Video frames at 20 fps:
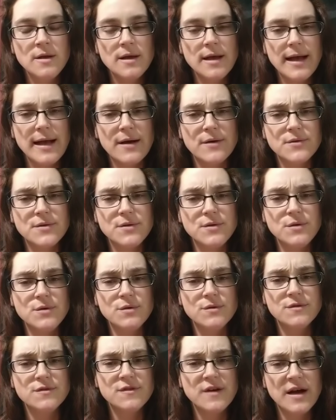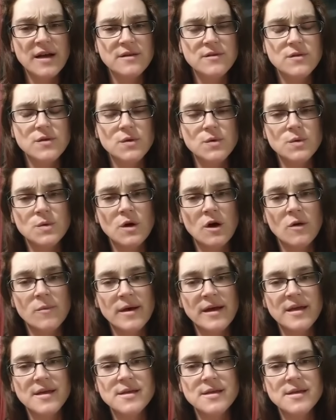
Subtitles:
how to fine-tune all my